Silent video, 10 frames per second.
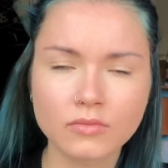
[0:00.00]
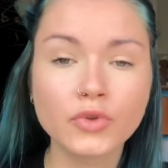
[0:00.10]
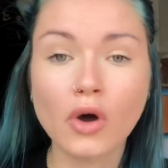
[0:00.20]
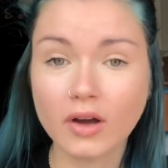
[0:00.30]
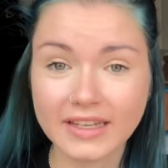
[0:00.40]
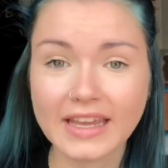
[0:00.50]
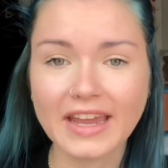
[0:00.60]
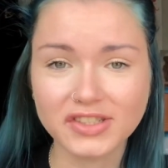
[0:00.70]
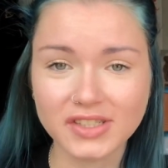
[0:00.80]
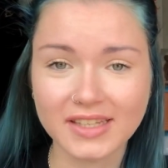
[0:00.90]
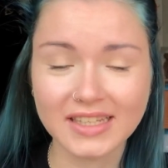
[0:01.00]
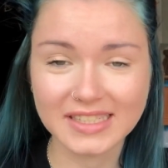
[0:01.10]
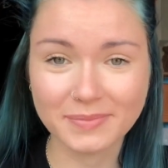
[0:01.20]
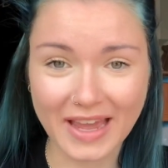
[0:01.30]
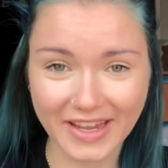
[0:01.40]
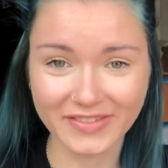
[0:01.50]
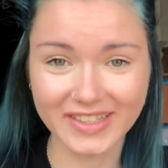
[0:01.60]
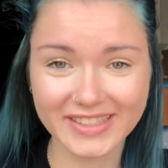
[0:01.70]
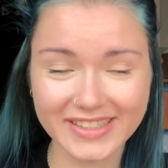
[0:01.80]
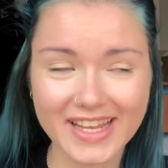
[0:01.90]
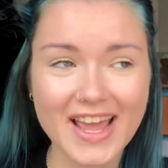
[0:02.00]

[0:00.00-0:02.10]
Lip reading: not engaging in these behaviours.